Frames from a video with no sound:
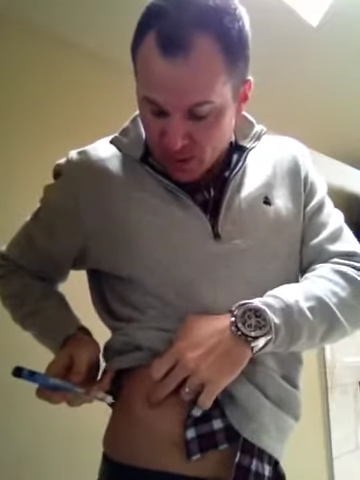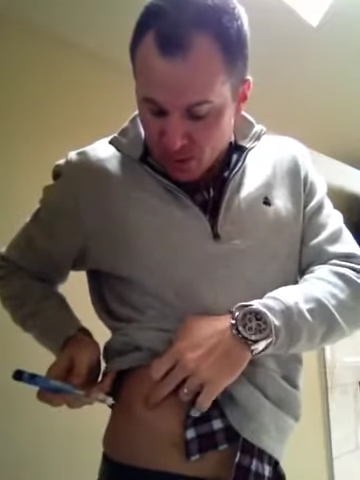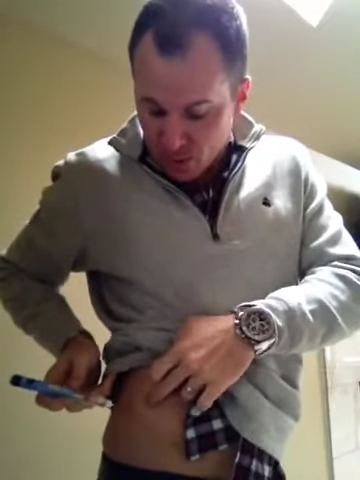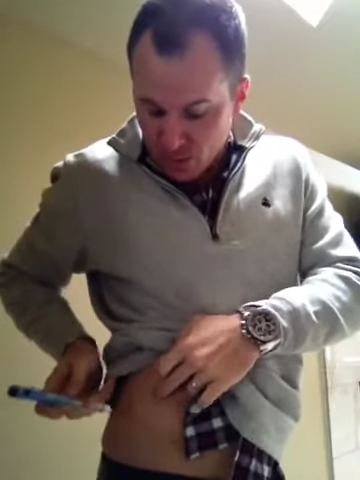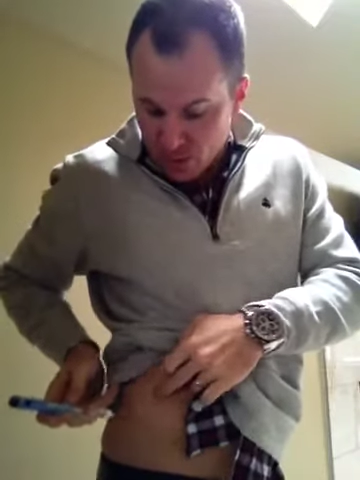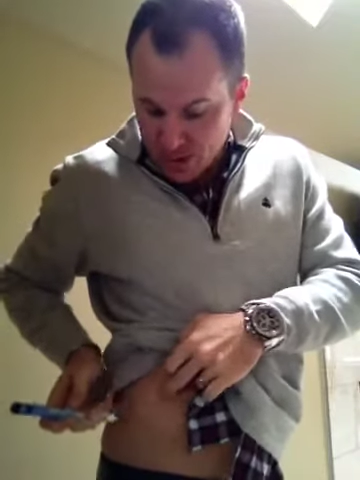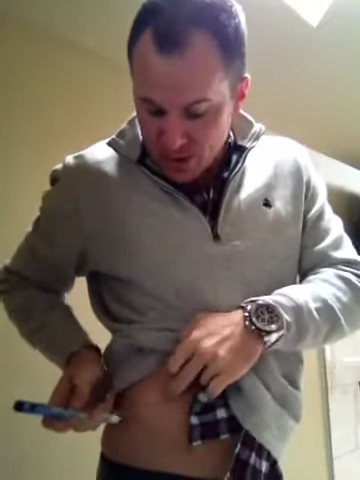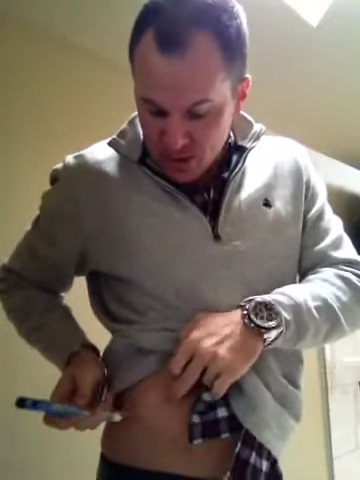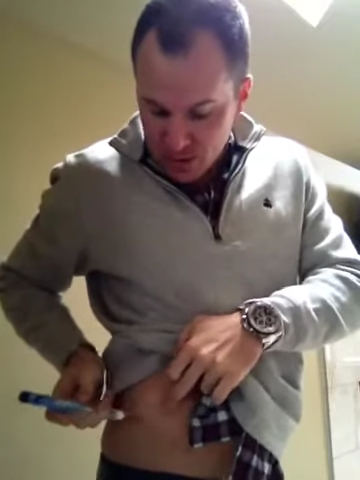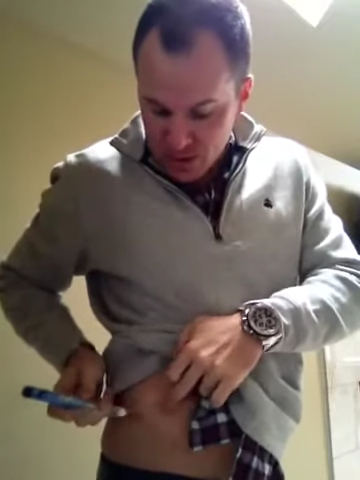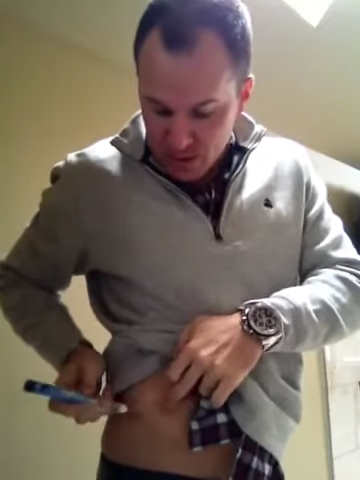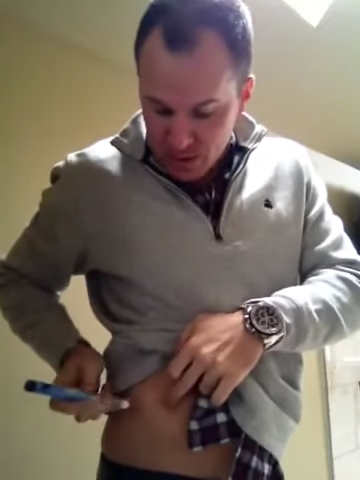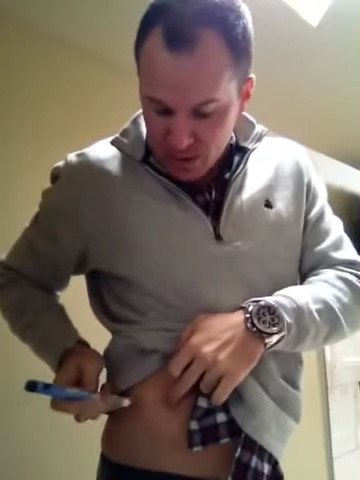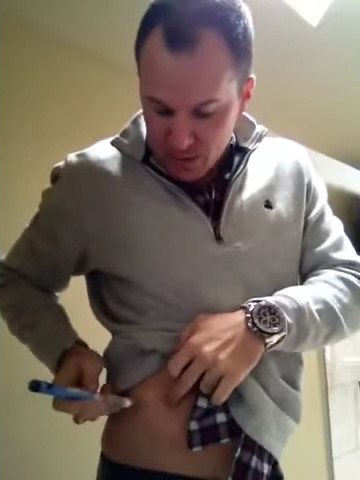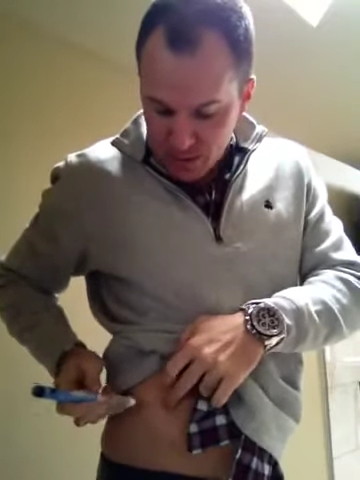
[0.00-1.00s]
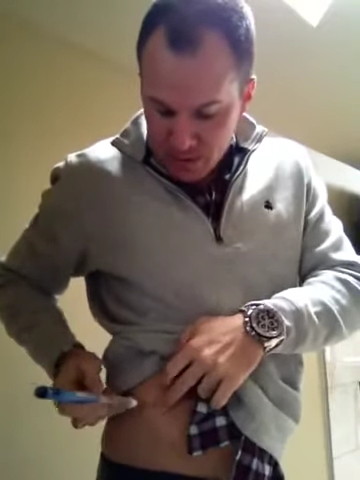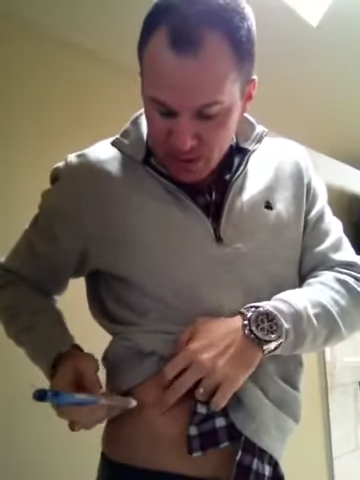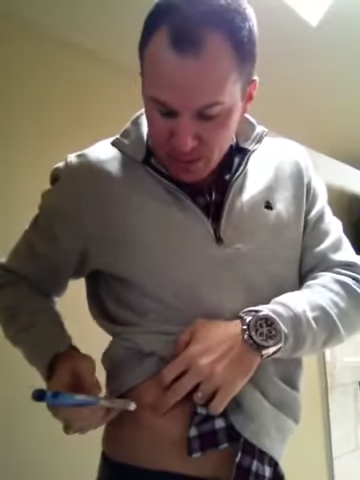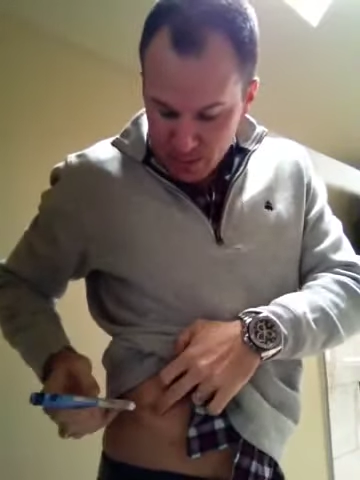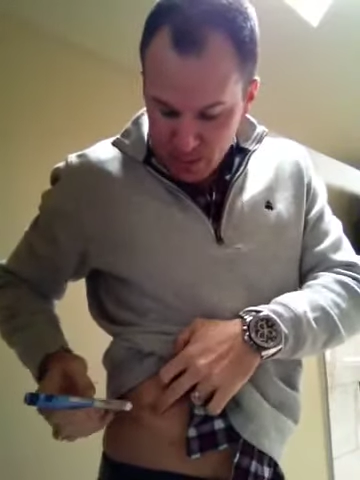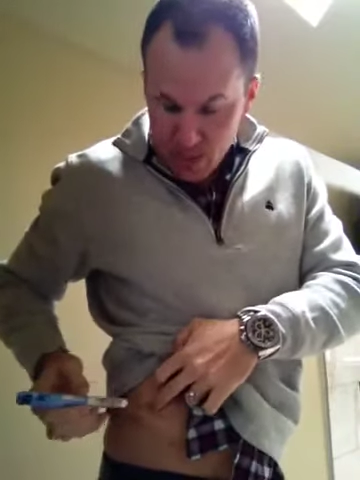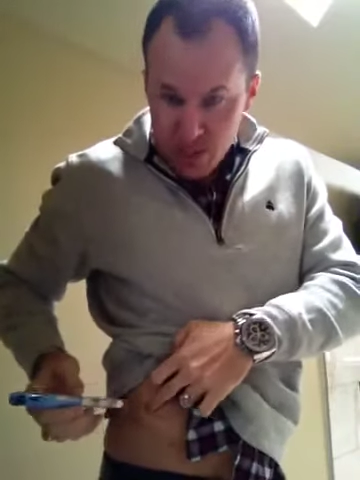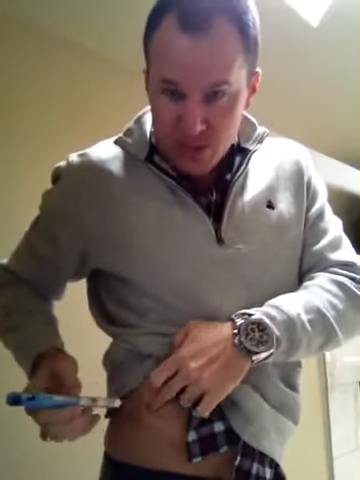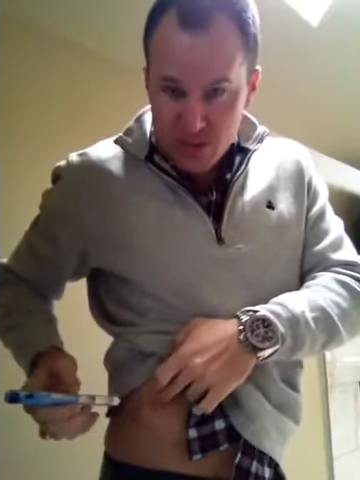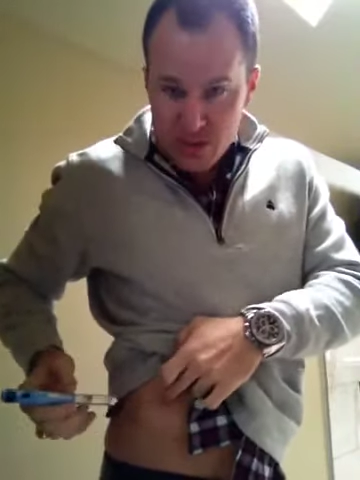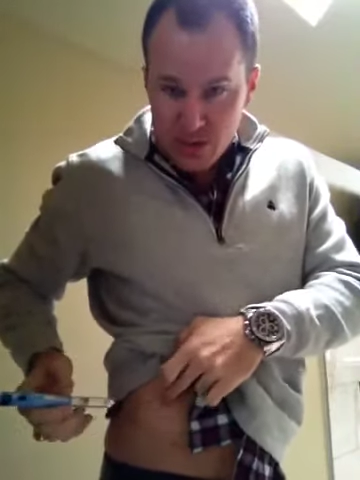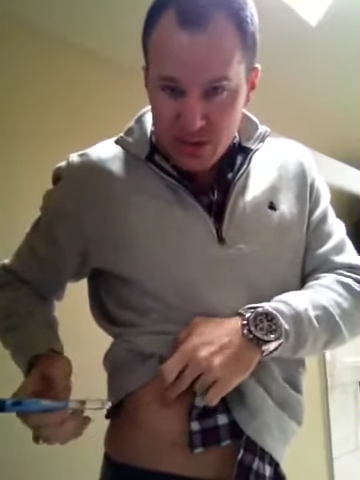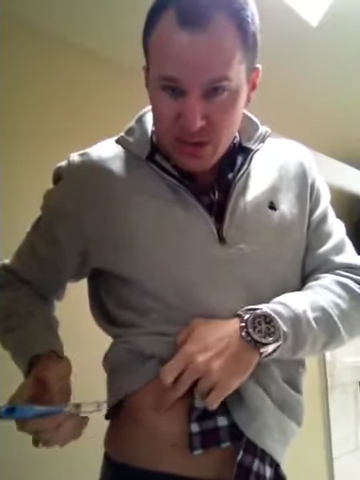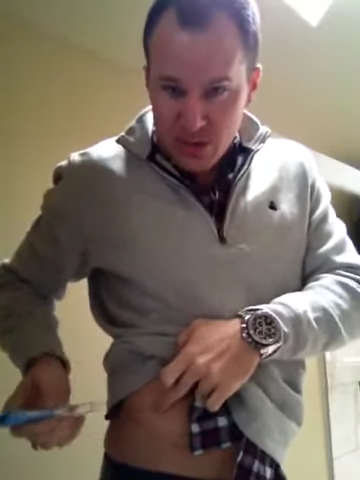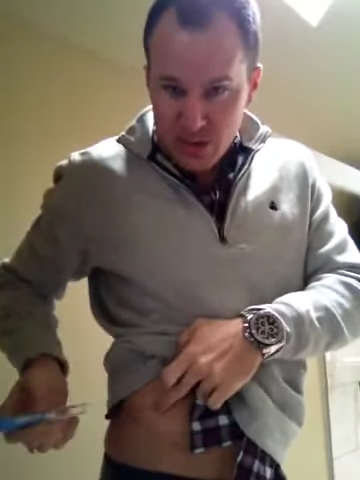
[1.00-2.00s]
right just above the hip bone. There's
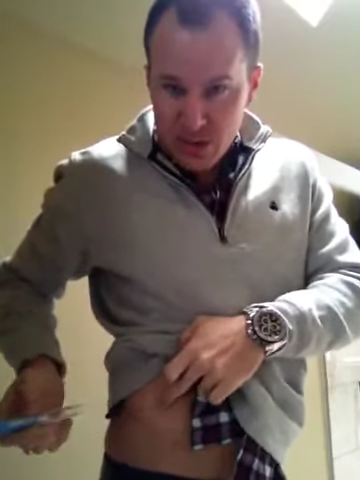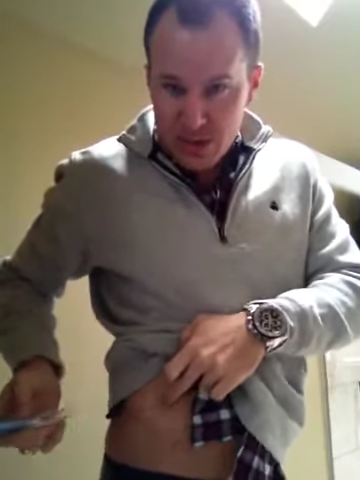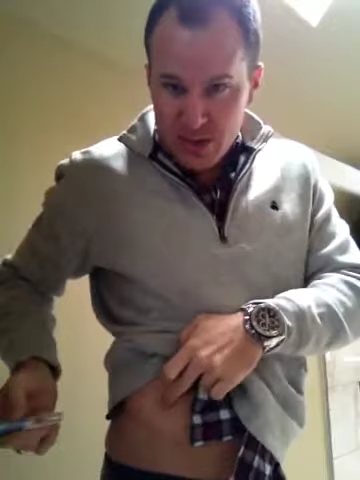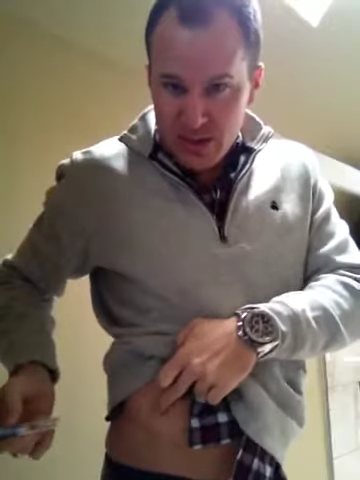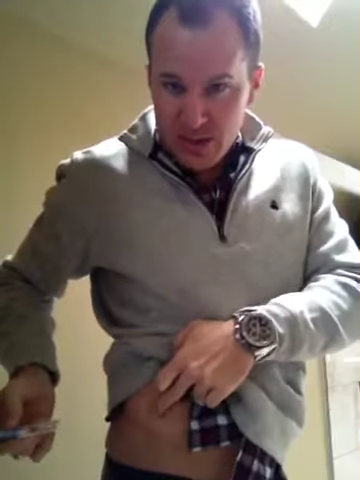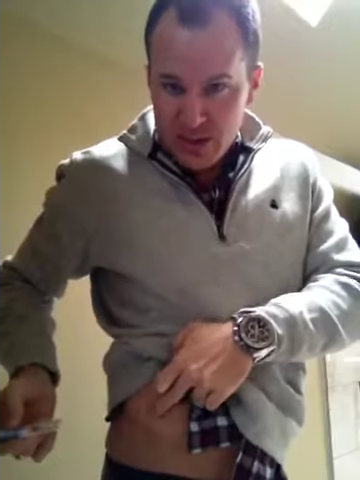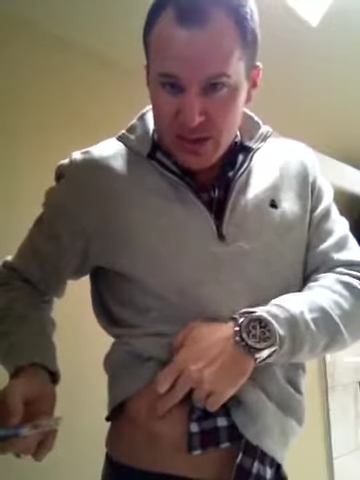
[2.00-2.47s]
this little